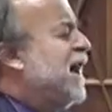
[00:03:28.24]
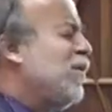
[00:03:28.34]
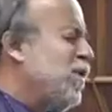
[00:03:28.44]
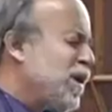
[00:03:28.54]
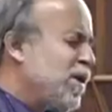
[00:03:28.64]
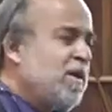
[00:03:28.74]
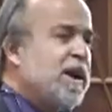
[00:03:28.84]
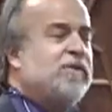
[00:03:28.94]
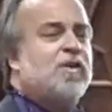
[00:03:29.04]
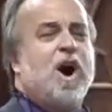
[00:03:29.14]
where
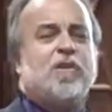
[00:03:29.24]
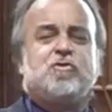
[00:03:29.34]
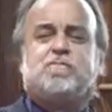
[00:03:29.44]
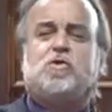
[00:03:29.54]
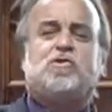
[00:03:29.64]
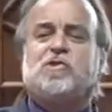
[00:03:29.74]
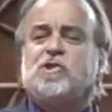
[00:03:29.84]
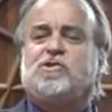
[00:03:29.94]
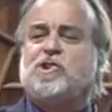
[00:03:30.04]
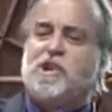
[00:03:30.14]
its contribution
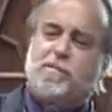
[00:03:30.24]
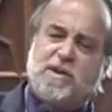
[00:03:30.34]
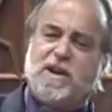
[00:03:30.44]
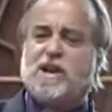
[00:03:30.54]
to GDP